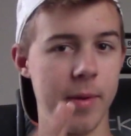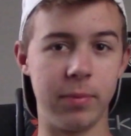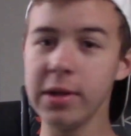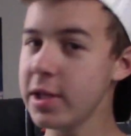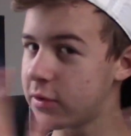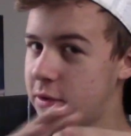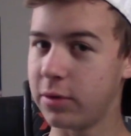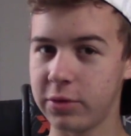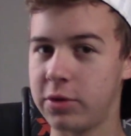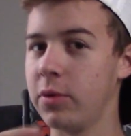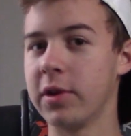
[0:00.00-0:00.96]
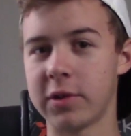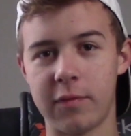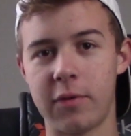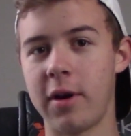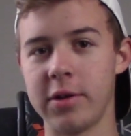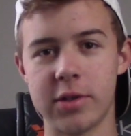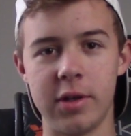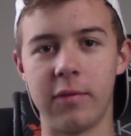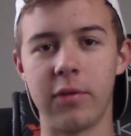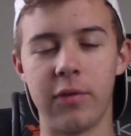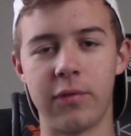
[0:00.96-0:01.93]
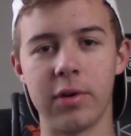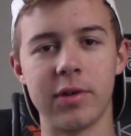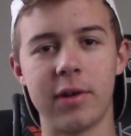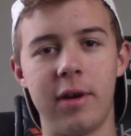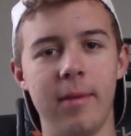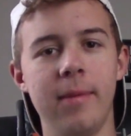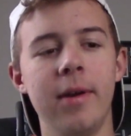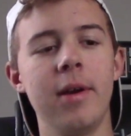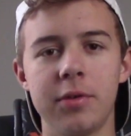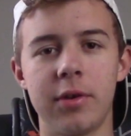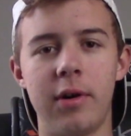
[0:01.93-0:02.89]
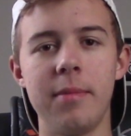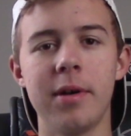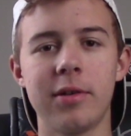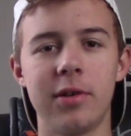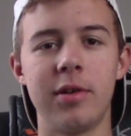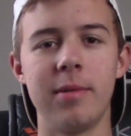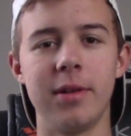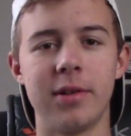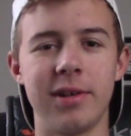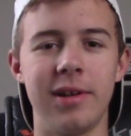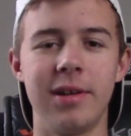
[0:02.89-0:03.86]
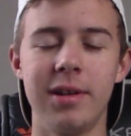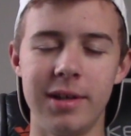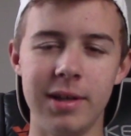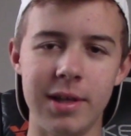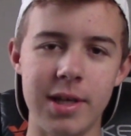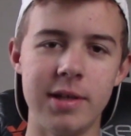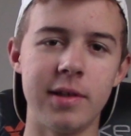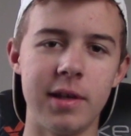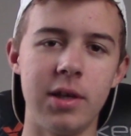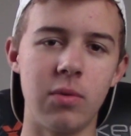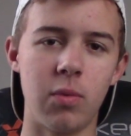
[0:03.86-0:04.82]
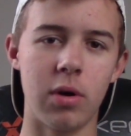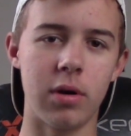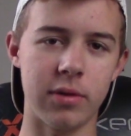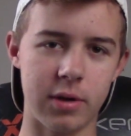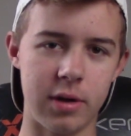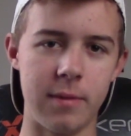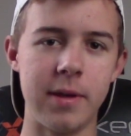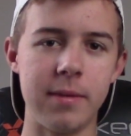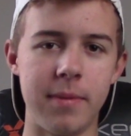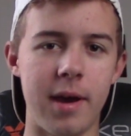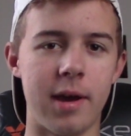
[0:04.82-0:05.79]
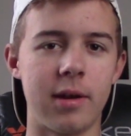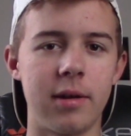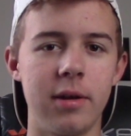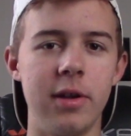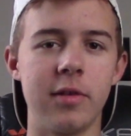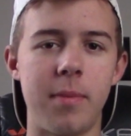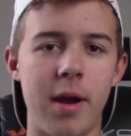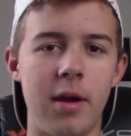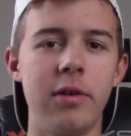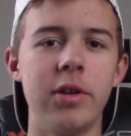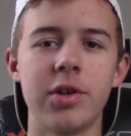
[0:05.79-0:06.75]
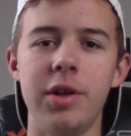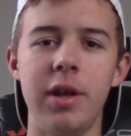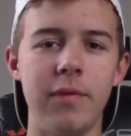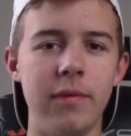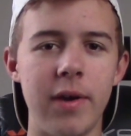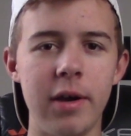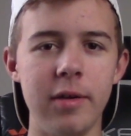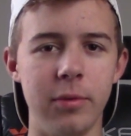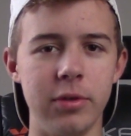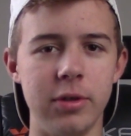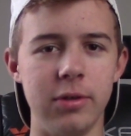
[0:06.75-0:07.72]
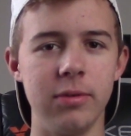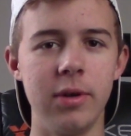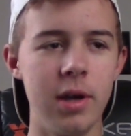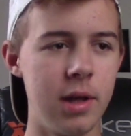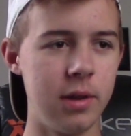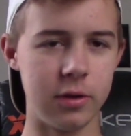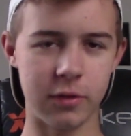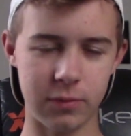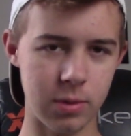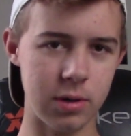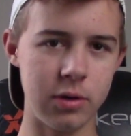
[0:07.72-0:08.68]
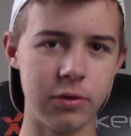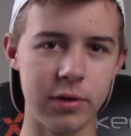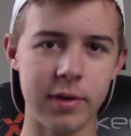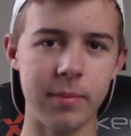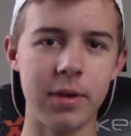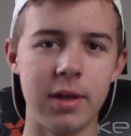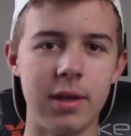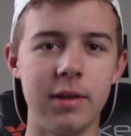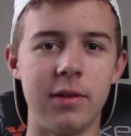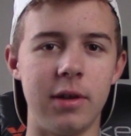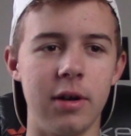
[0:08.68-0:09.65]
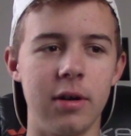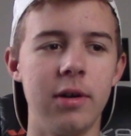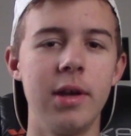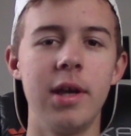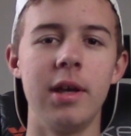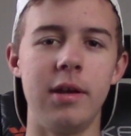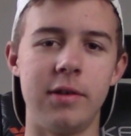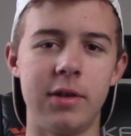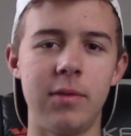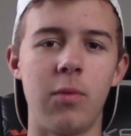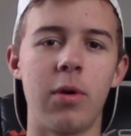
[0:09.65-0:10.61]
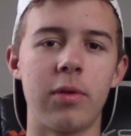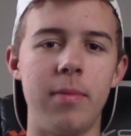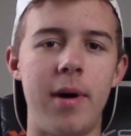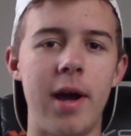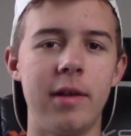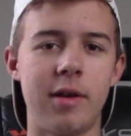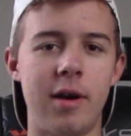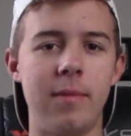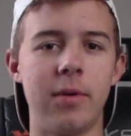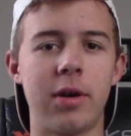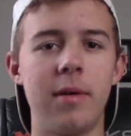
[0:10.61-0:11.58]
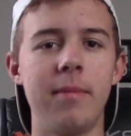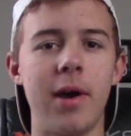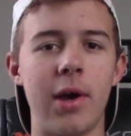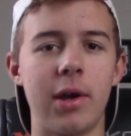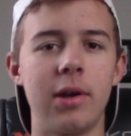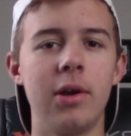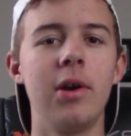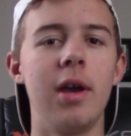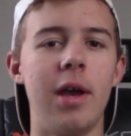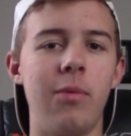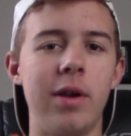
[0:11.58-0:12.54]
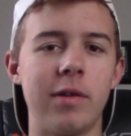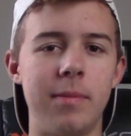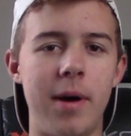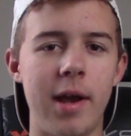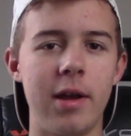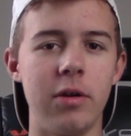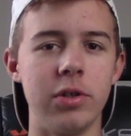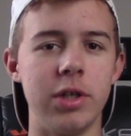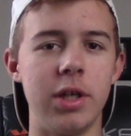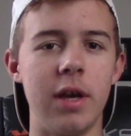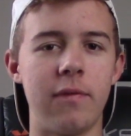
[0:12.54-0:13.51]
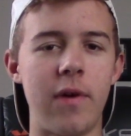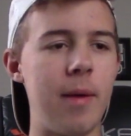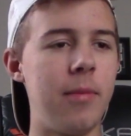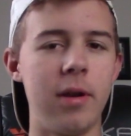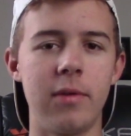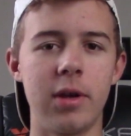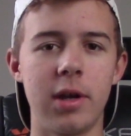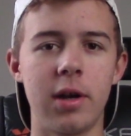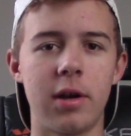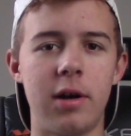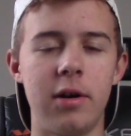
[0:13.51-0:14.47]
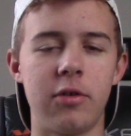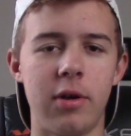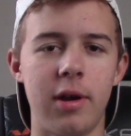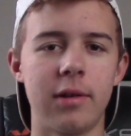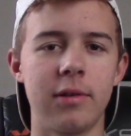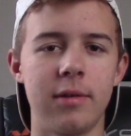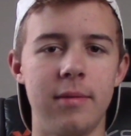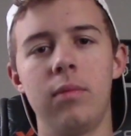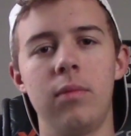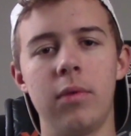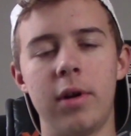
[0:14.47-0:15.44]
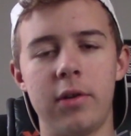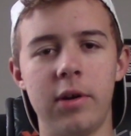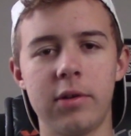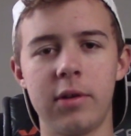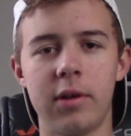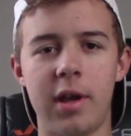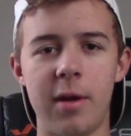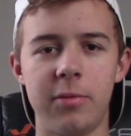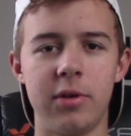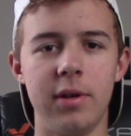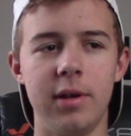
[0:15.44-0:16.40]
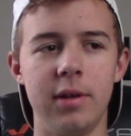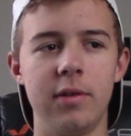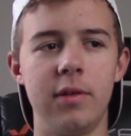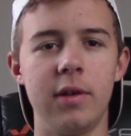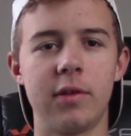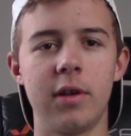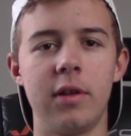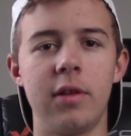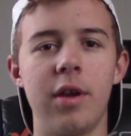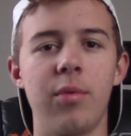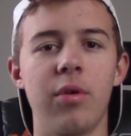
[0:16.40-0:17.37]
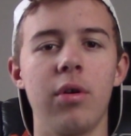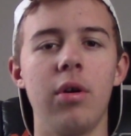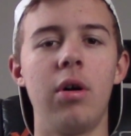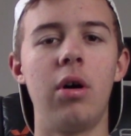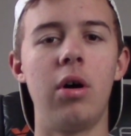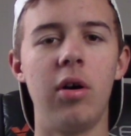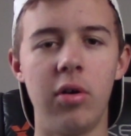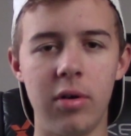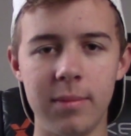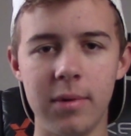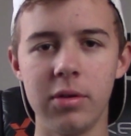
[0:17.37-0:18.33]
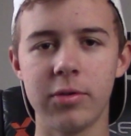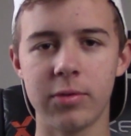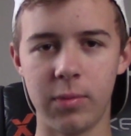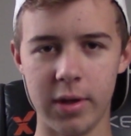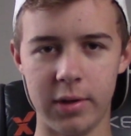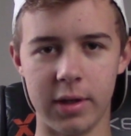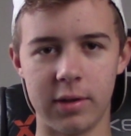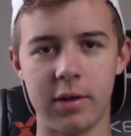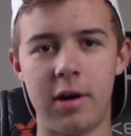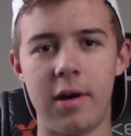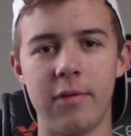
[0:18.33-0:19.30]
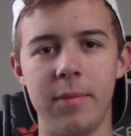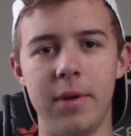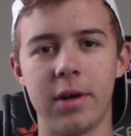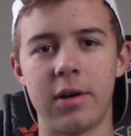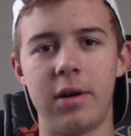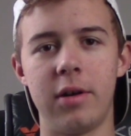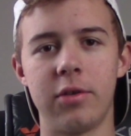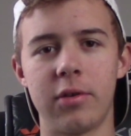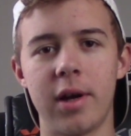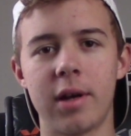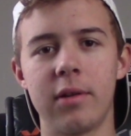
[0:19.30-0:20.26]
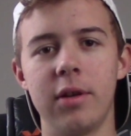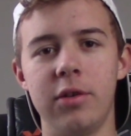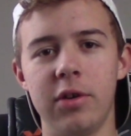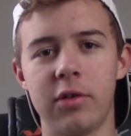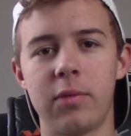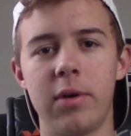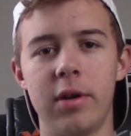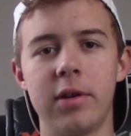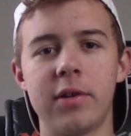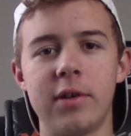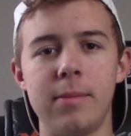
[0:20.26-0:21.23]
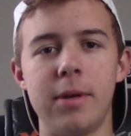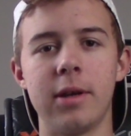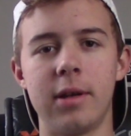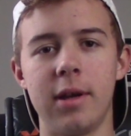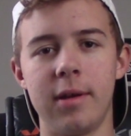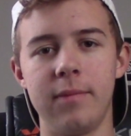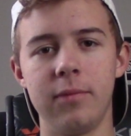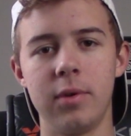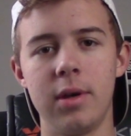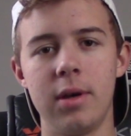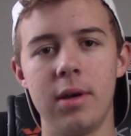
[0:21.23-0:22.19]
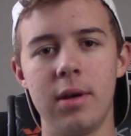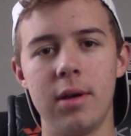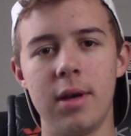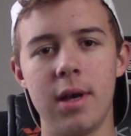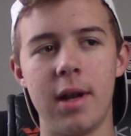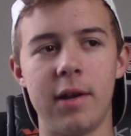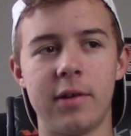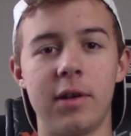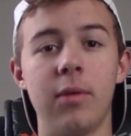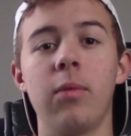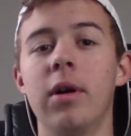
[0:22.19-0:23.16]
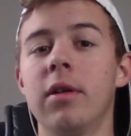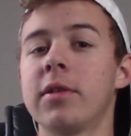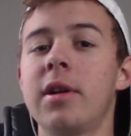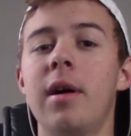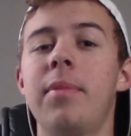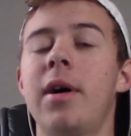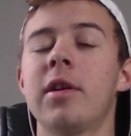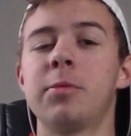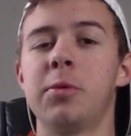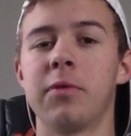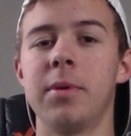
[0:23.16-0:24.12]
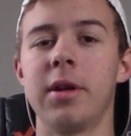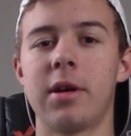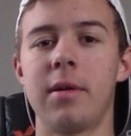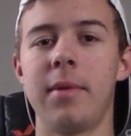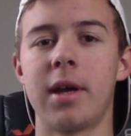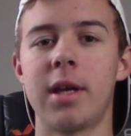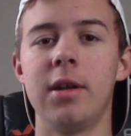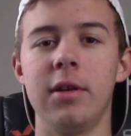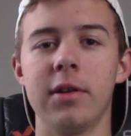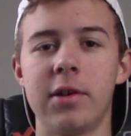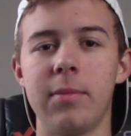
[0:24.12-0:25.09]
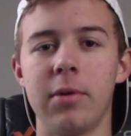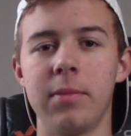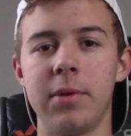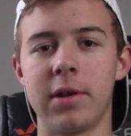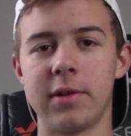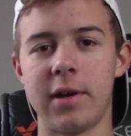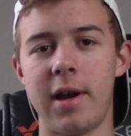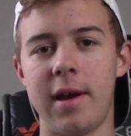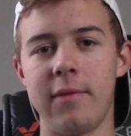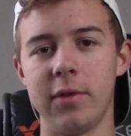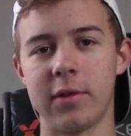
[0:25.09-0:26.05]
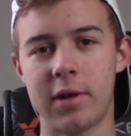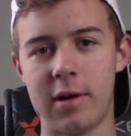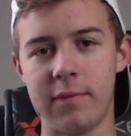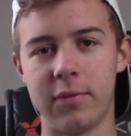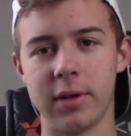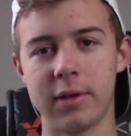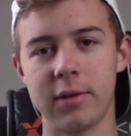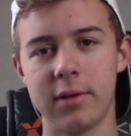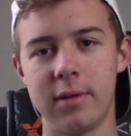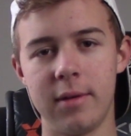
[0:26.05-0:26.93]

And please don't do this if you're auditioning for the first time. So I messaged him and said, is it worth coming back? Is my audition even valuable to you? There's 400 something kids here. Is it worth my time to come back and waste my energy if I'm not even going to get a contract? When I talked to the caption heads, they said that they were almost willing to offer me a contract. They just wanted to see me again. And I said, well, it's not possible for me to come back into December because I have this conflict.